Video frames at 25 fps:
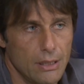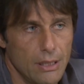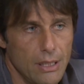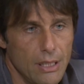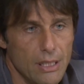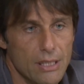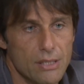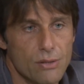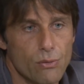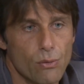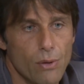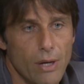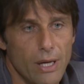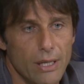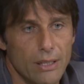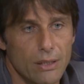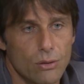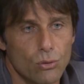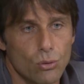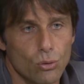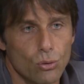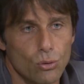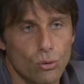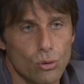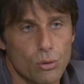it's right
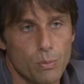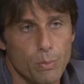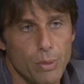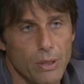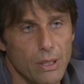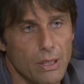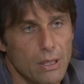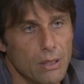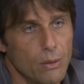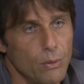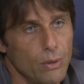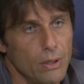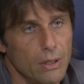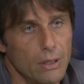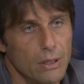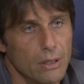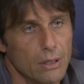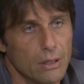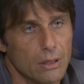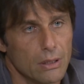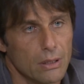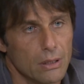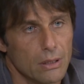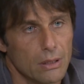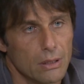to speak with
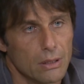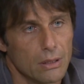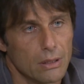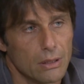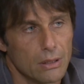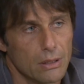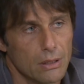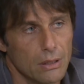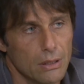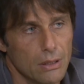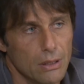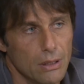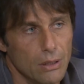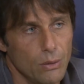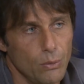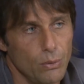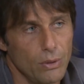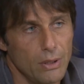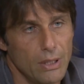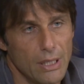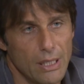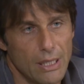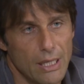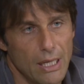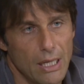
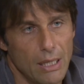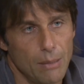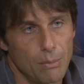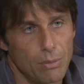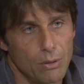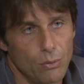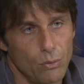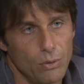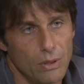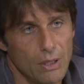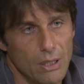the club,